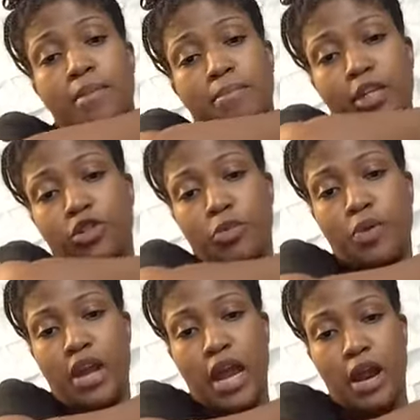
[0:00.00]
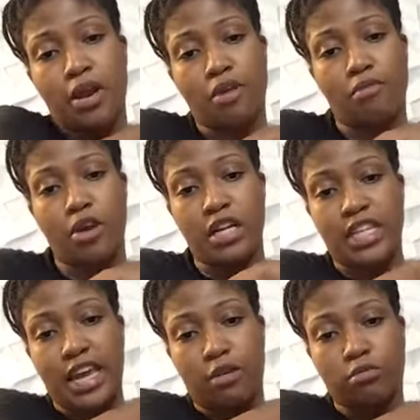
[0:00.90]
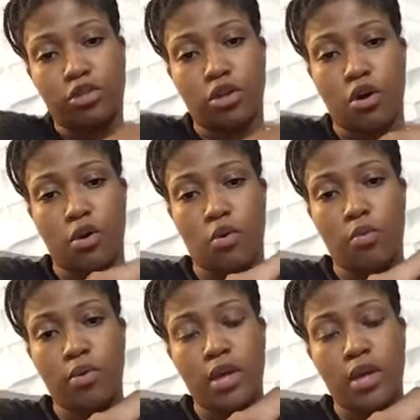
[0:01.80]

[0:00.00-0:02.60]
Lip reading: make sure you put an area rug down, so